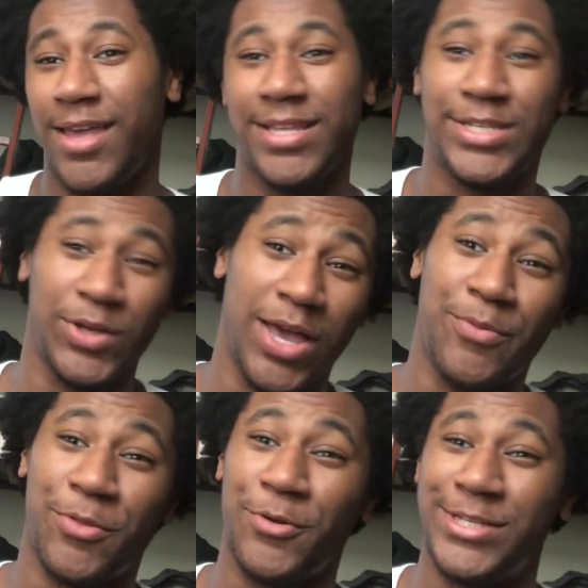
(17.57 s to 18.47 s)
until
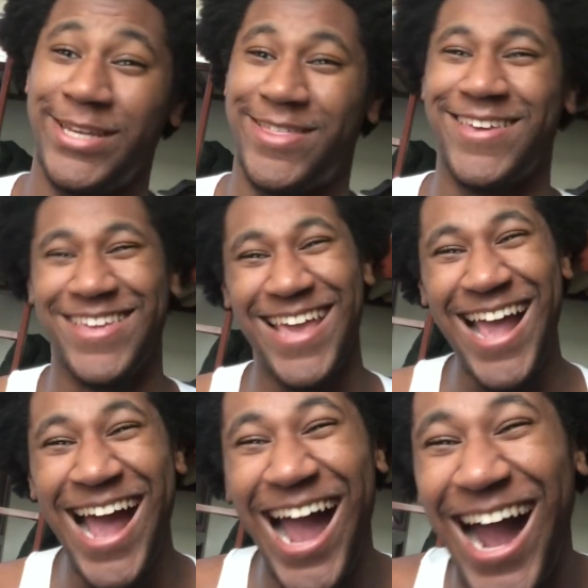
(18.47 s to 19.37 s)
April 13th.
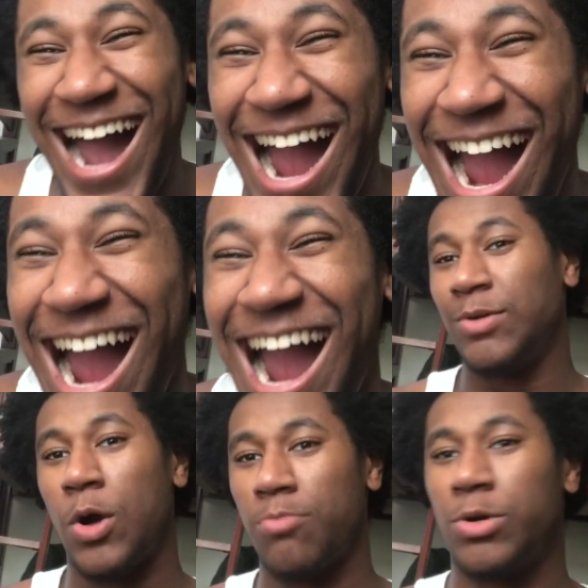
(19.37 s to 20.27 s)

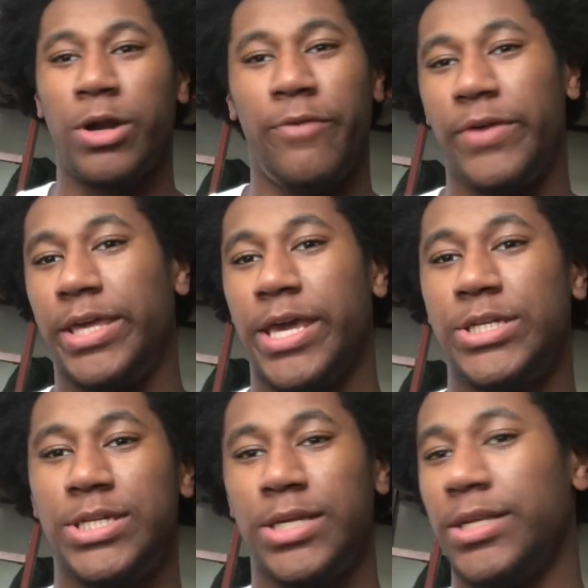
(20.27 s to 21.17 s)
I'm going on
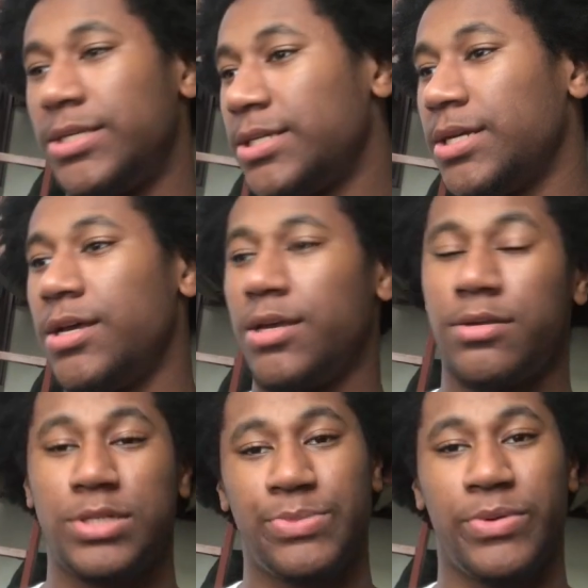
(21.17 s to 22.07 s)
vacation. It's
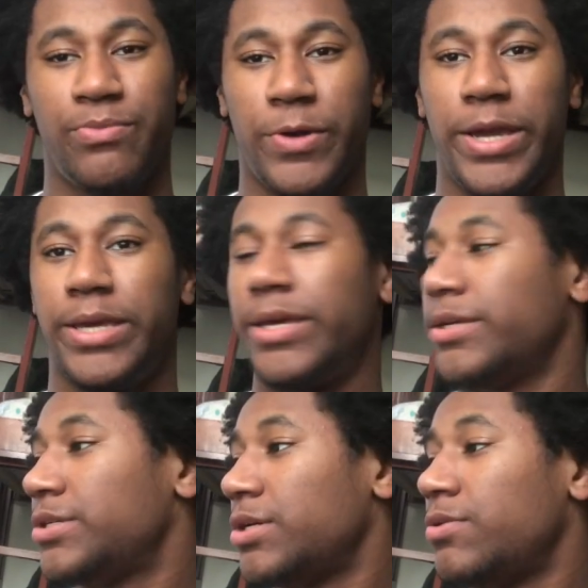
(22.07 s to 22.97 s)
spring break.
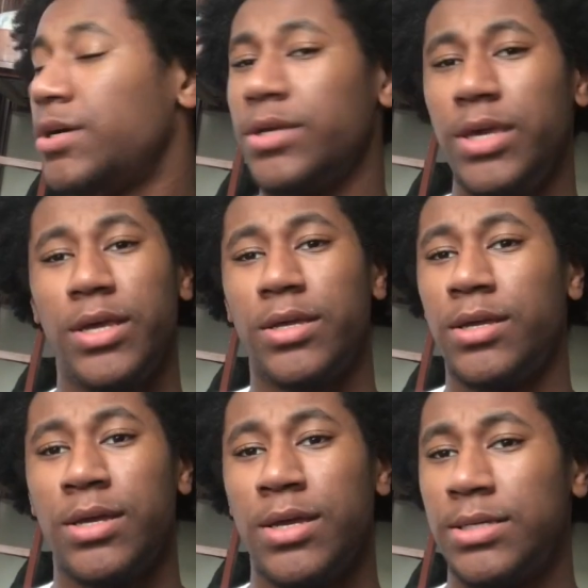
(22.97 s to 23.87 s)
So yeah,
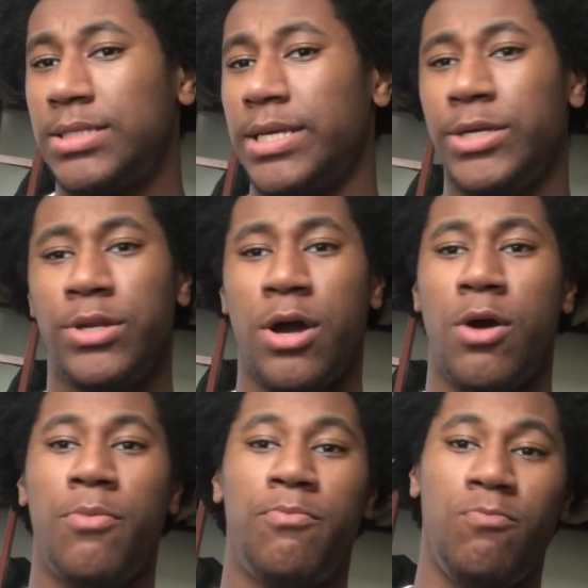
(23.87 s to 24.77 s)
just letting you
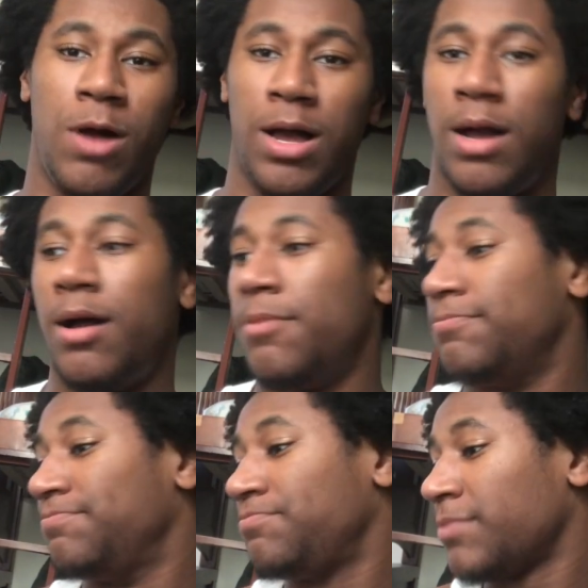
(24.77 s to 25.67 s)
know.
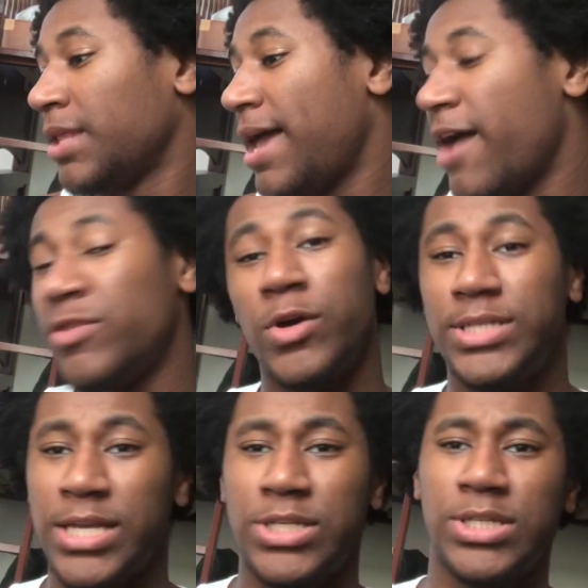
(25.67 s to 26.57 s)
I have no
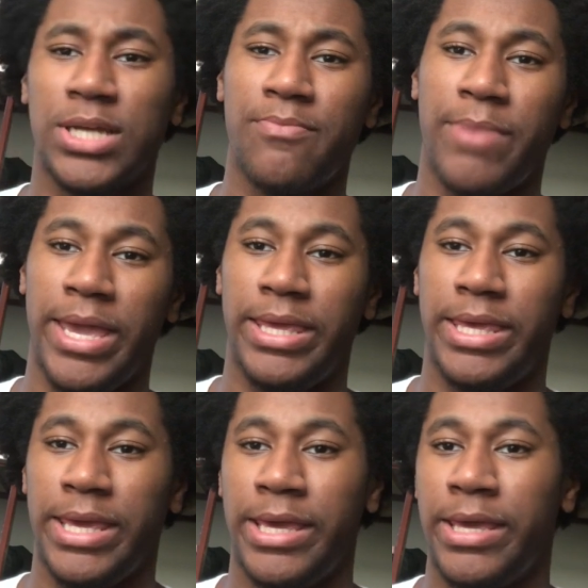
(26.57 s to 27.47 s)
intentions on
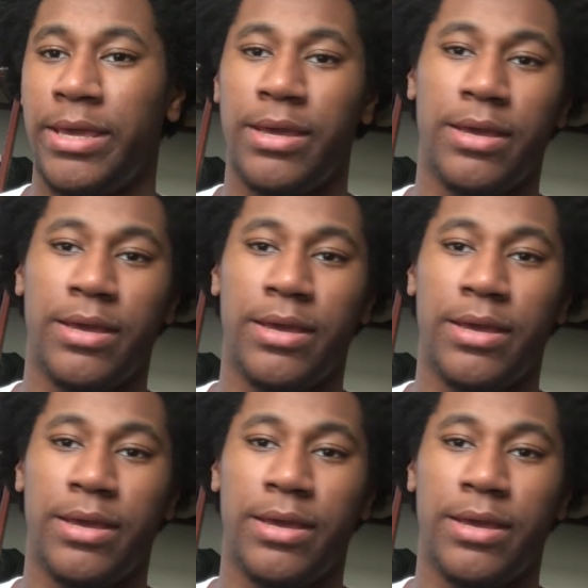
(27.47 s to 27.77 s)
making